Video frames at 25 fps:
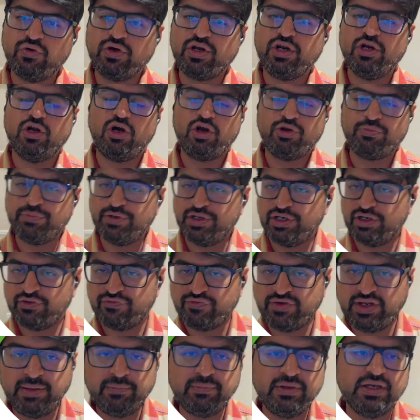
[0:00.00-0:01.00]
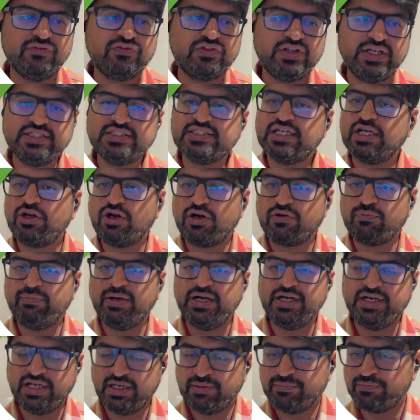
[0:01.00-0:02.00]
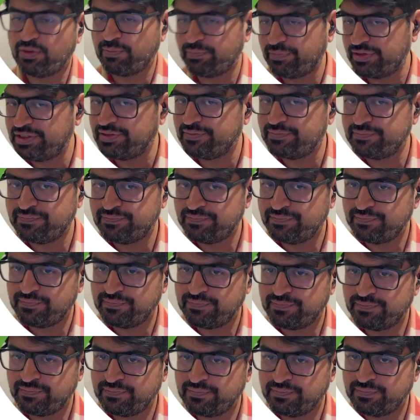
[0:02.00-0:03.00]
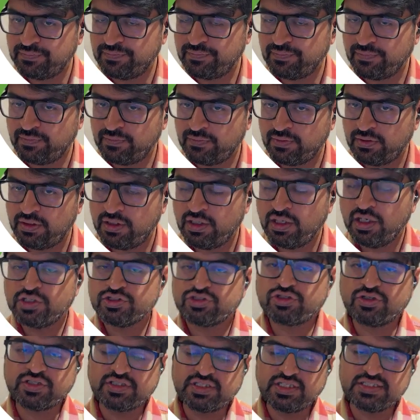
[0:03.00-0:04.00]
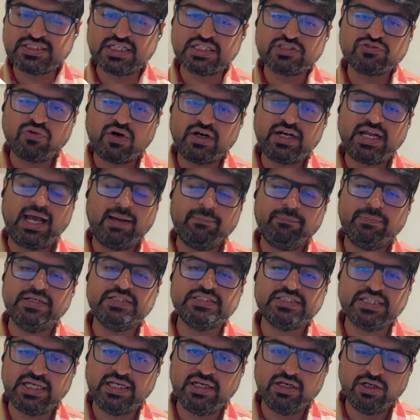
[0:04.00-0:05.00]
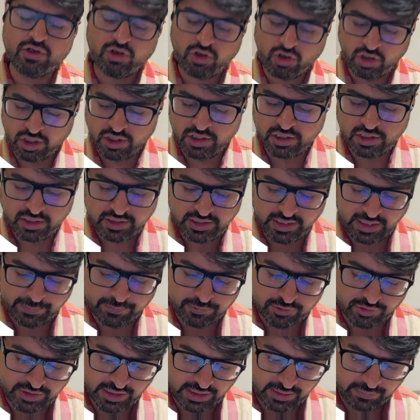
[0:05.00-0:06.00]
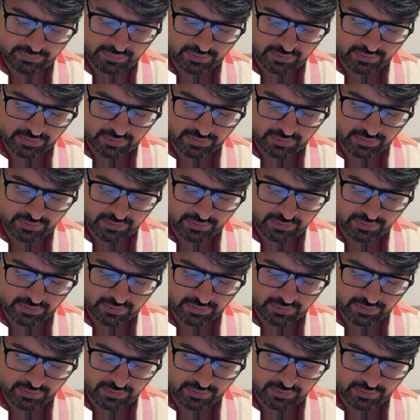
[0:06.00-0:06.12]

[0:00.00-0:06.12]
over a long period of time if things are not maintained properly. So this is what happens in all type 2